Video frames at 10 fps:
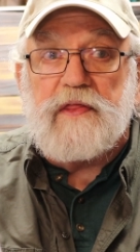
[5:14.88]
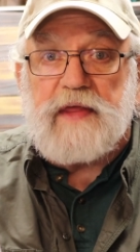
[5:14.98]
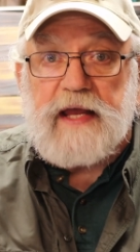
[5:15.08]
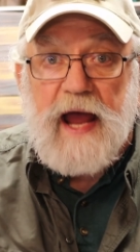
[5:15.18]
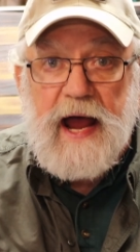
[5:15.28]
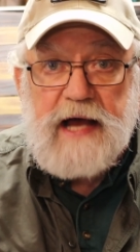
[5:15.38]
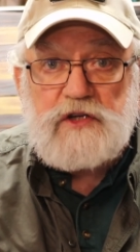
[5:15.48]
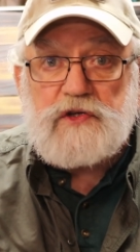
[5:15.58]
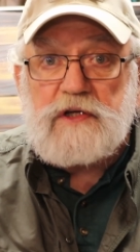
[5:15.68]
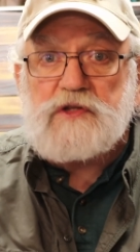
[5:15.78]
the
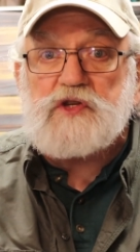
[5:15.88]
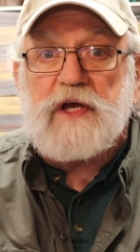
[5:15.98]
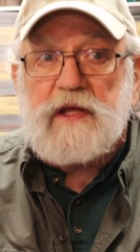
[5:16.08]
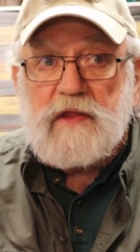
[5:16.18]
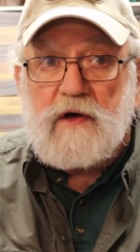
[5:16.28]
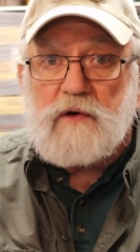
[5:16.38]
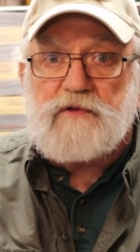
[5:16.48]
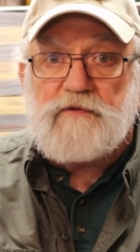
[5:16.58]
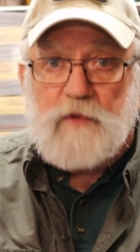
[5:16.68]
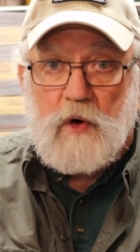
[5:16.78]
actions in
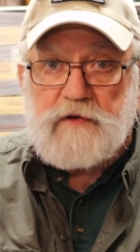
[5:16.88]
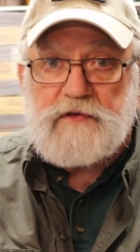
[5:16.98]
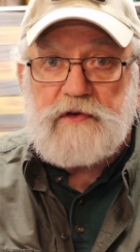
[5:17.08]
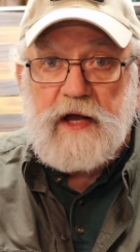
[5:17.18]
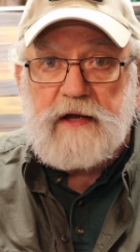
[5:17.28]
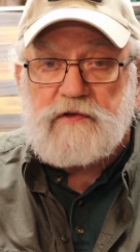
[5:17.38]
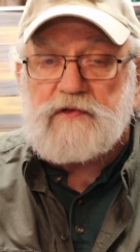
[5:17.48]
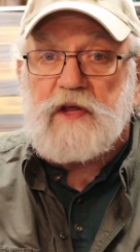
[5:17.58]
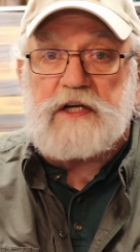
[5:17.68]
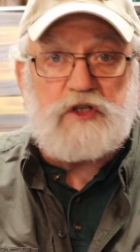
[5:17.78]
those four
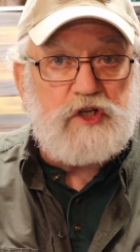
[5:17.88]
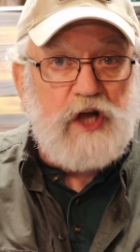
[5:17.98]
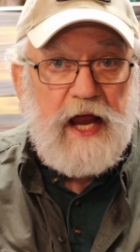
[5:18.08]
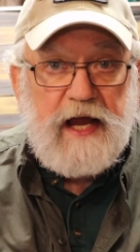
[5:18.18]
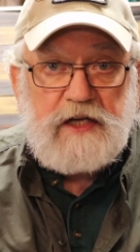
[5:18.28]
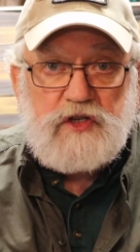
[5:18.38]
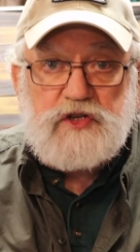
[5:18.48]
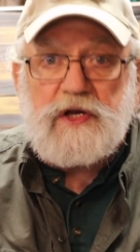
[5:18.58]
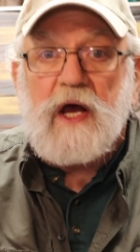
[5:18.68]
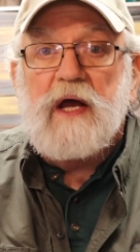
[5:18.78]
states that
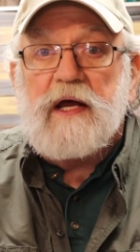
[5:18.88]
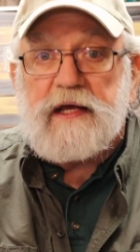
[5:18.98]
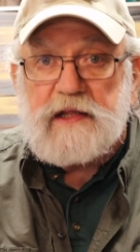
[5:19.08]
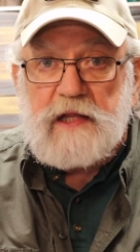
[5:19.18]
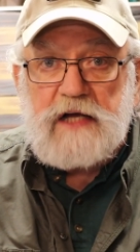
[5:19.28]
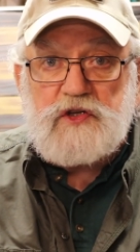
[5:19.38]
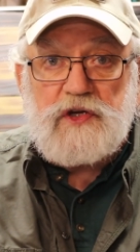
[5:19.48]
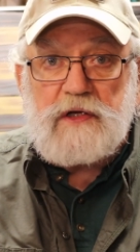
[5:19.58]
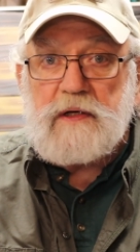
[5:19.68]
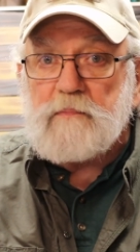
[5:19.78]
changed
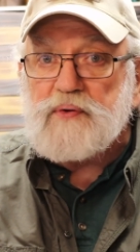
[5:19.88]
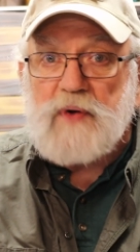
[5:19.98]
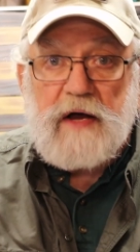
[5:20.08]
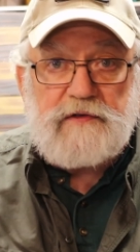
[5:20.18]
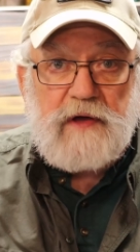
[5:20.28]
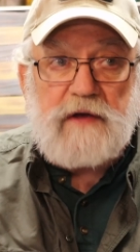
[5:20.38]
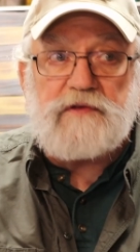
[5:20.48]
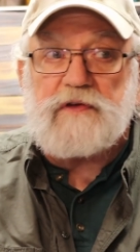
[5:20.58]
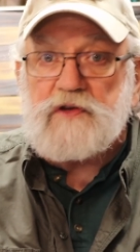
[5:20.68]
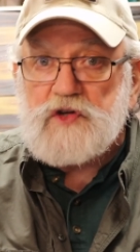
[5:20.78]
election
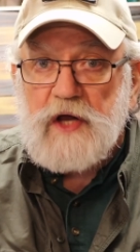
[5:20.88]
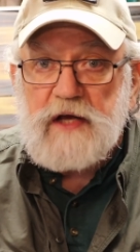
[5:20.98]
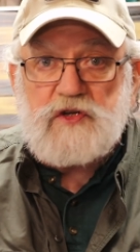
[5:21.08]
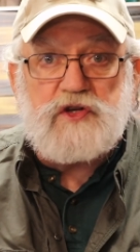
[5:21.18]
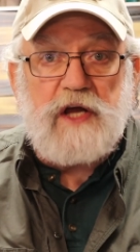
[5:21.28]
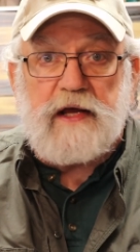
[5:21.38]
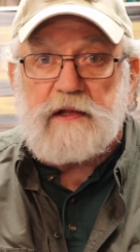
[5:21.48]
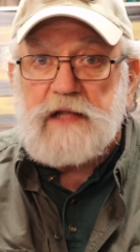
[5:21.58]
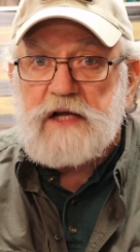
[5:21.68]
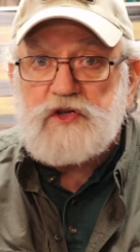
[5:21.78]
process, changed
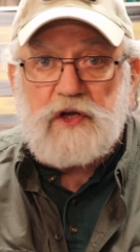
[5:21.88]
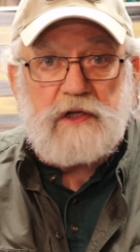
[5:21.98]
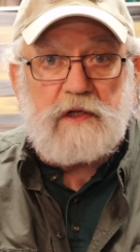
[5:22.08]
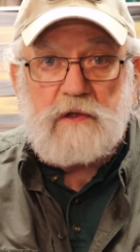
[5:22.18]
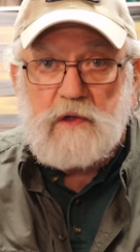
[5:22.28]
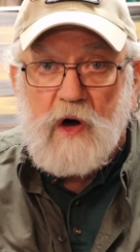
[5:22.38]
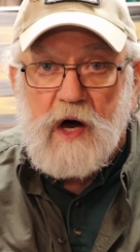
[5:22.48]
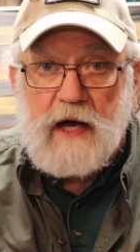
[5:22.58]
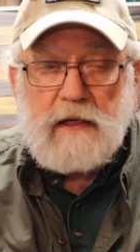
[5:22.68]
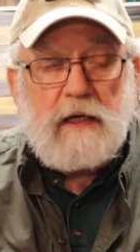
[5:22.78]
election
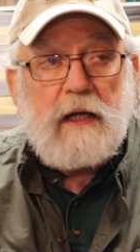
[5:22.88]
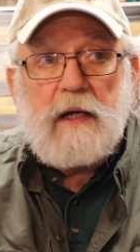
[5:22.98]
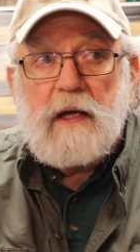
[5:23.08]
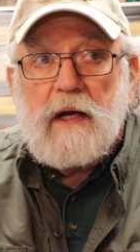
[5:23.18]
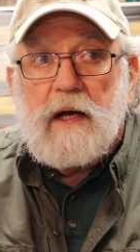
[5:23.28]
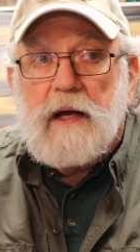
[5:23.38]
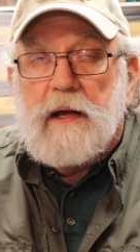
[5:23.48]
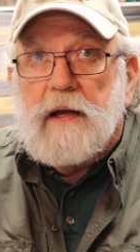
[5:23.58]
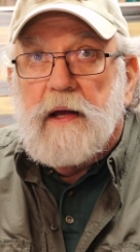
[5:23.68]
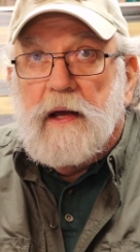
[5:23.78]
law,
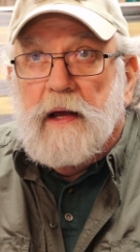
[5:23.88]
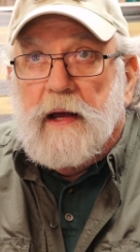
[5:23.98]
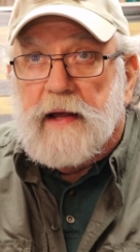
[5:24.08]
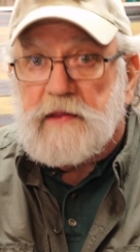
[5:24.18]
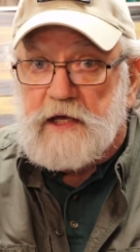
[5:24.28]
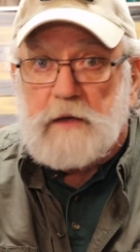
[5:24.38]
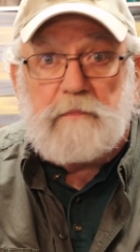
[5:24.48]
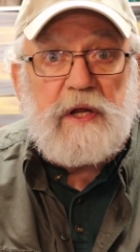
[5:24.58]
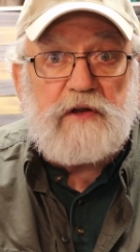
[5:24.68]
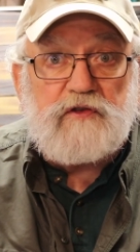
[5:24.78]
in the
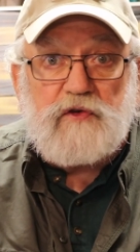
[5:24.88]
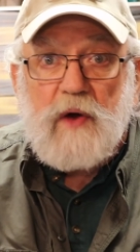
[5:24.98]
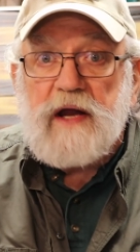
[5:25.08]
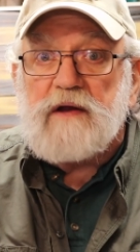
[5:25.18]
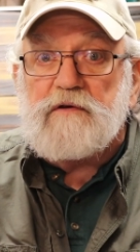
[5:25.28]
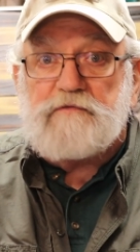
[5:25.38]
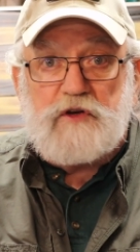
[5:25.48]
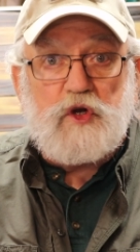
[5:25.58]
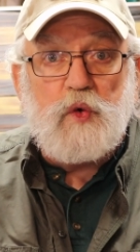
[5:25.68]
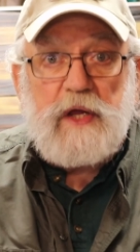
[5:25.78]

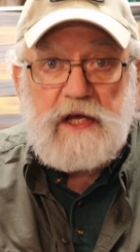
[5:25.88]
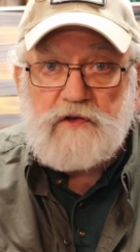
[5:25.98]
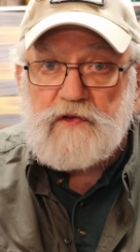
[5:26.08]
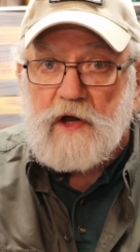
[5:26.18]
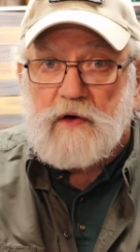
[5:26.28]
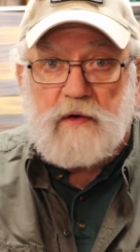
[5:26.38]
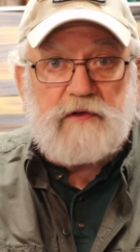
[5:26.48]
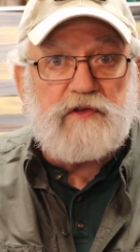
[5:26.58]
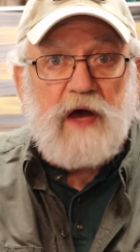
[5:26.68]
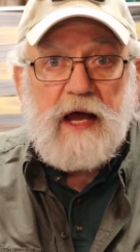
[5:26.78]
administrative duties that are
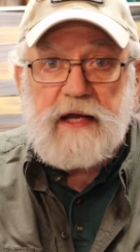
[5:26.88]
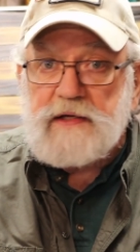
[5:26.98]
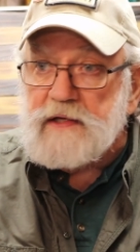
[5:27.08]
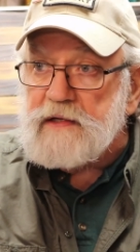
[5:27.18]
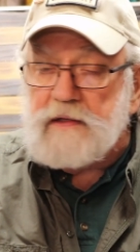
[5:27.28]
assigned to